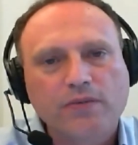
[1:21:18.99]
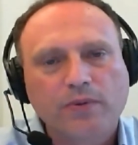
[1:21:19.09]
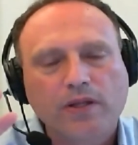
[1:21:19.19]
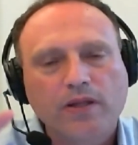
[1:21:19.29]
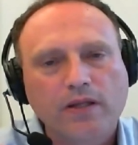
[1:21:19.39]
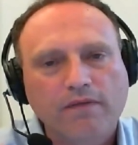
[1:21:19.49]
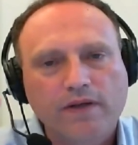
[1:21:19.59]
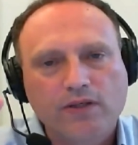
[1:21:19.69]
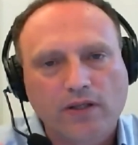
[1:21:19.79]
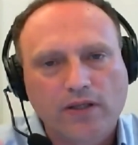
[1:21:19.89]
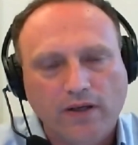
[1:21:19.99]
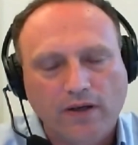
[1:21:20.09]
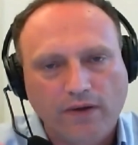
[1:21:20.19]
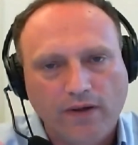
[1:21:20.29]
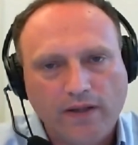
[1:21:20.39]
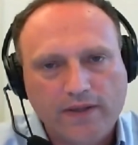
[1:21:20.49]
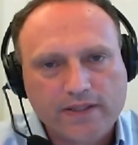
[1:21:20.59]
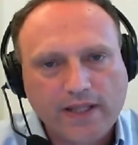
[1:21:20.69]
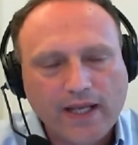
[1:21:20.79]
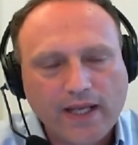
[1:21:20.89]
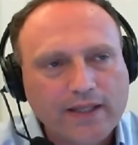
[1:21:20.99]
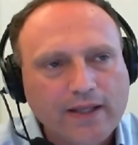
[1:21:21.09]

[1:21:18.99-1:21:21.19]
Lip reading: between the individual and the state,